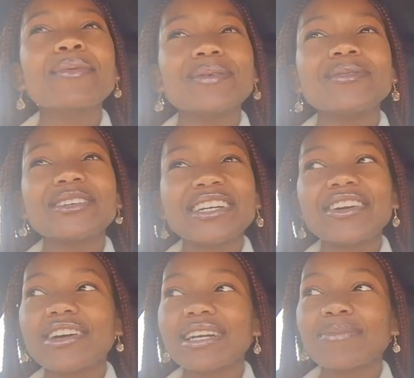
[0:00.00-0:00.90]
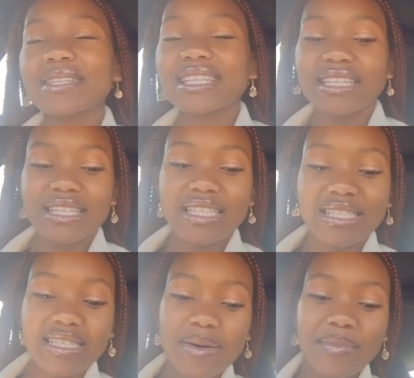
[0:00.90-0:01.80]
I'm doing great, but then
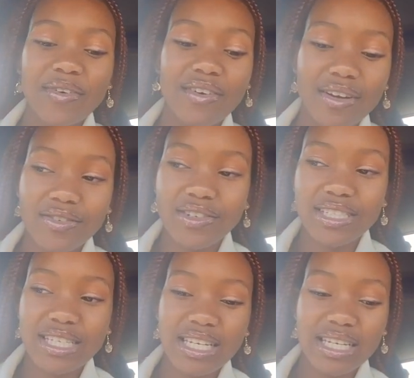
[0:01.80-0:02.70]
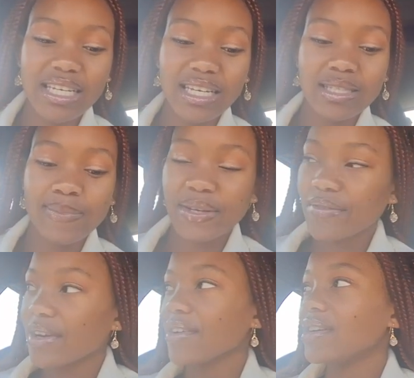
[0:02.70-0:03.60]
this time around recently it's been
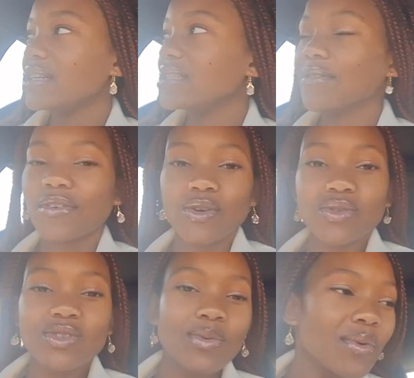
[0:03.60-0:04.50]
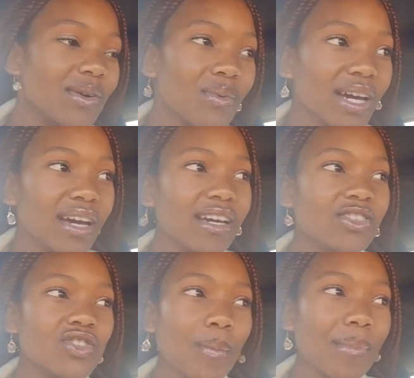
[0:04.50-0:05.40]
very difficult, to the point where it
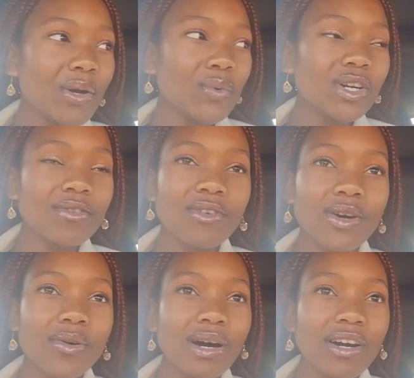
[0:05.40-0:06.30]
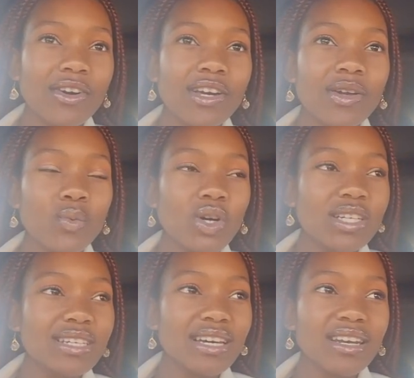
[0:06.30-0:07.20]
stopped my workflow. I couldn't get
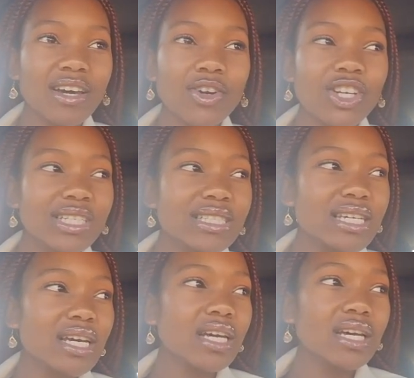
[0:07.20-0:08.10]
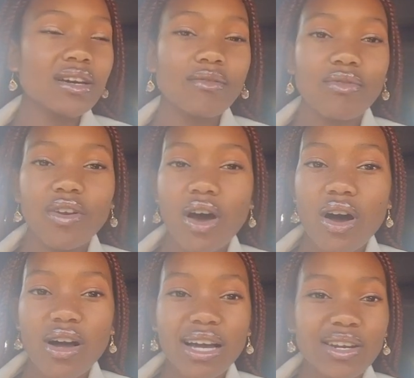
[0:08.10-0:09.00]
work done, I couldn't
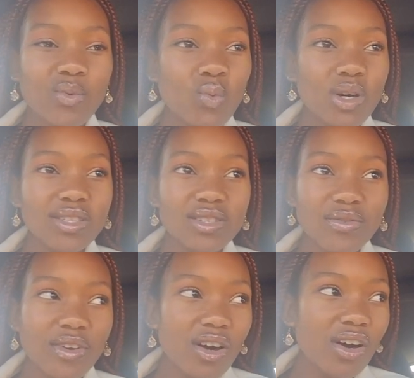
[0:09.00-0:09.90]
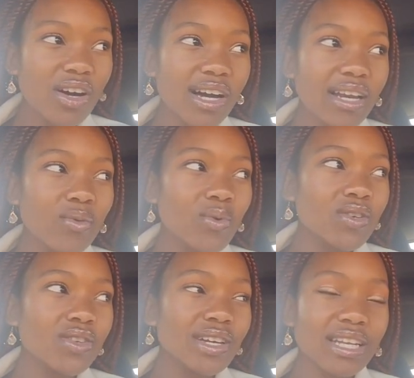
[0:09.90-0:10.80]
vlog, I didn't want to vlog, I didn't
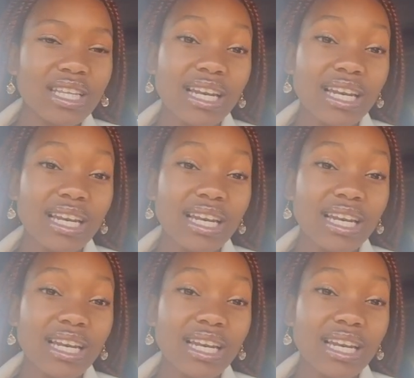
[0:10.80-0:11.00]
want to do anything.